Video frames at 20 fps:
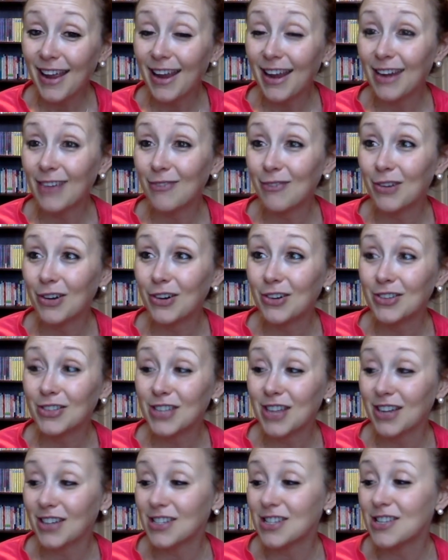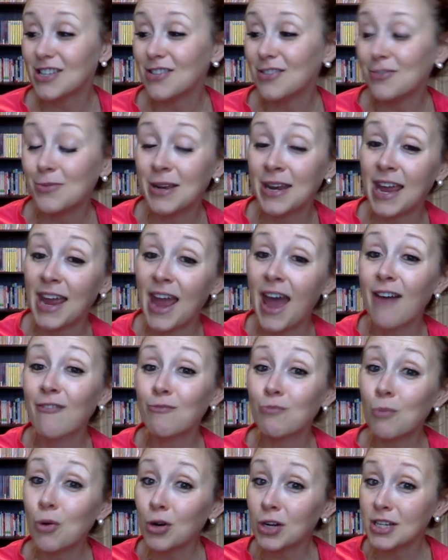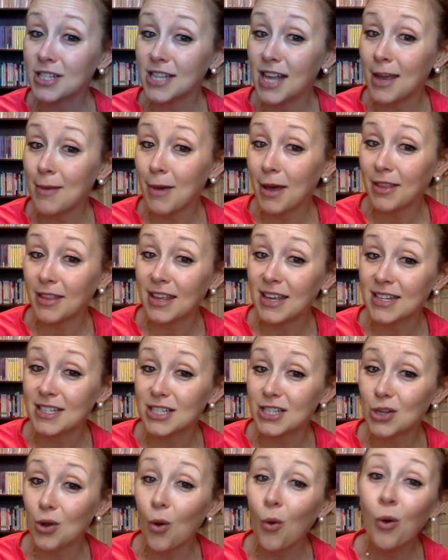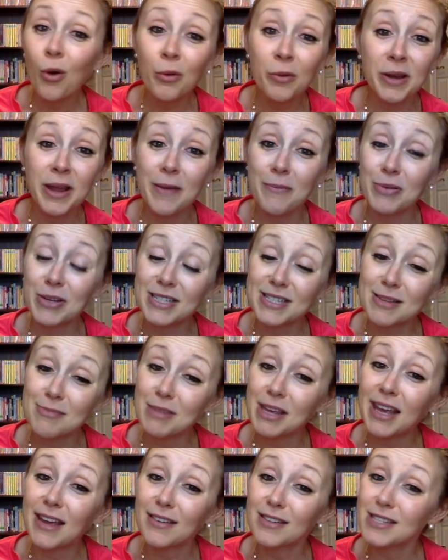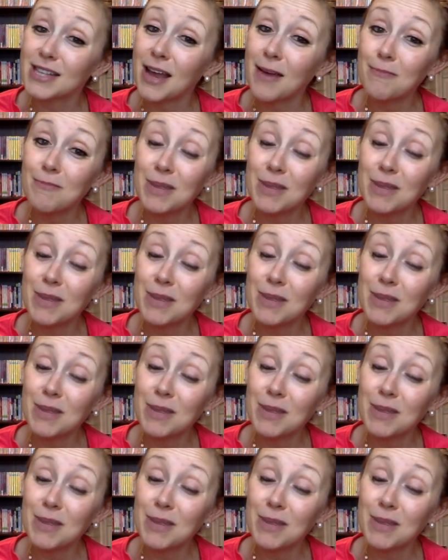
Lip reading: and we'll talk to you when I have more to say about this or when I pick something else up,